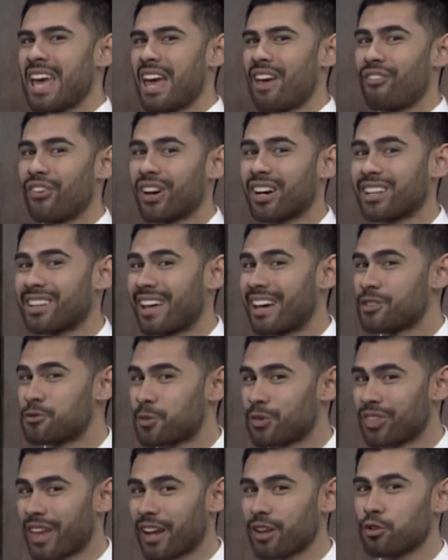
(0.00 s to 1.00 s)
If it collides
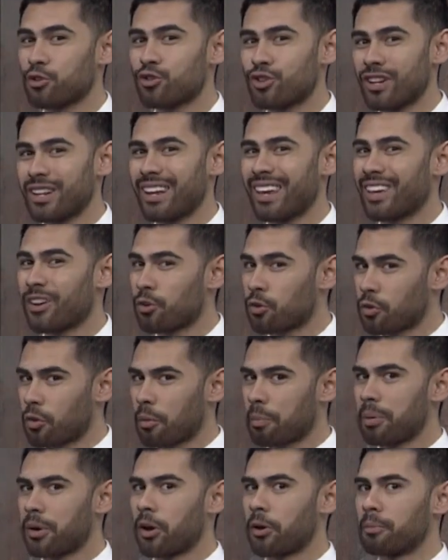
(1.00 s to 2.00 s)
with nitrogen,
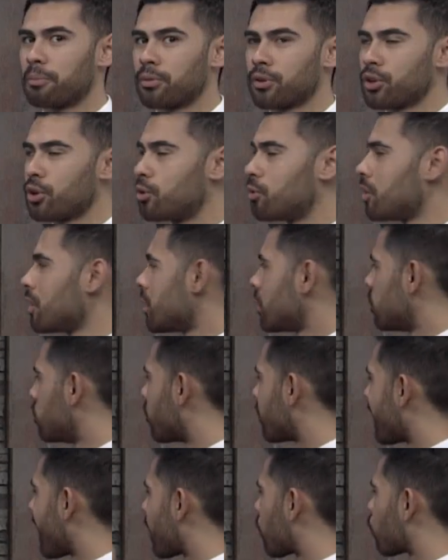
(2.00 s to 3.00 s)
it'll appear blue.
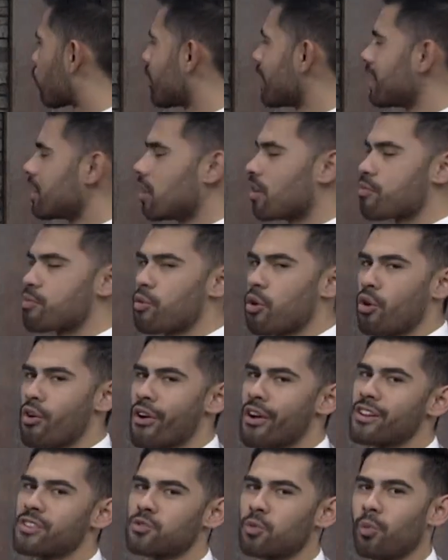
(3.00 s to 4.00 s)
You'll get green
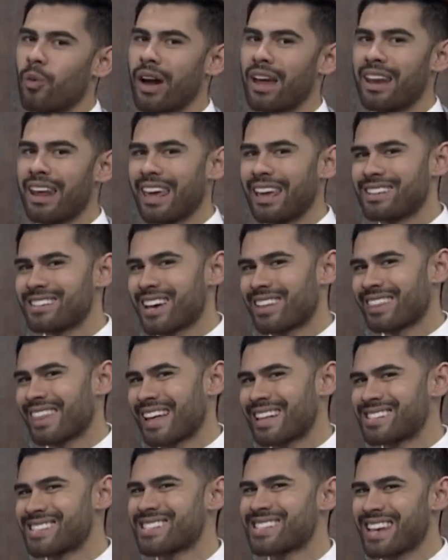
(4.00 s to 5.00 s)
auroras when it's at
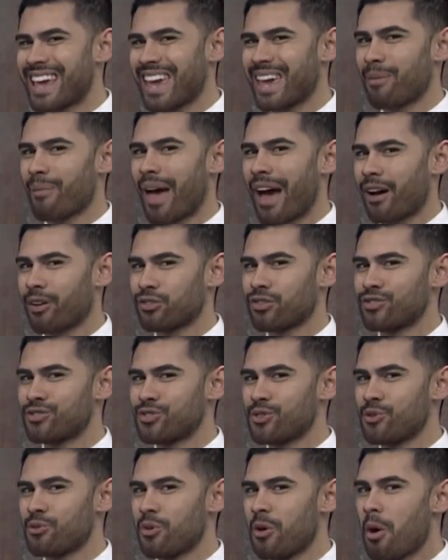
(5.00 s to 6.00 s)
that same
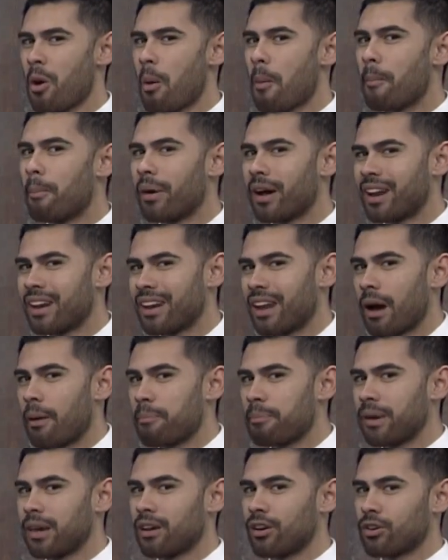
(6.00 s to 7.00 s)
altitude but it
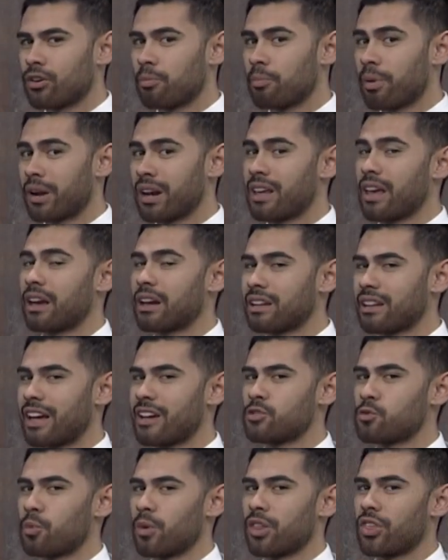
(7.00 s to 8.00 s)
appear, but it
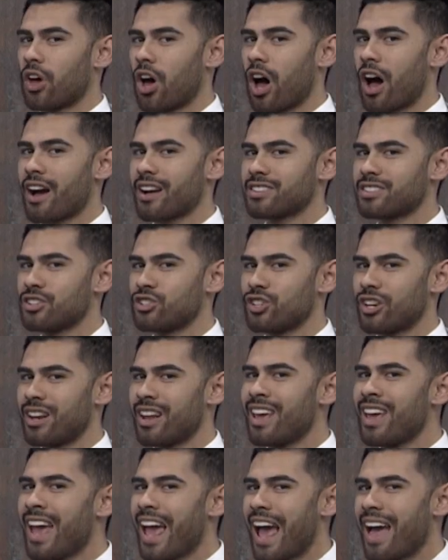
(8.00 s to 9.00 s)
collides with oxygen.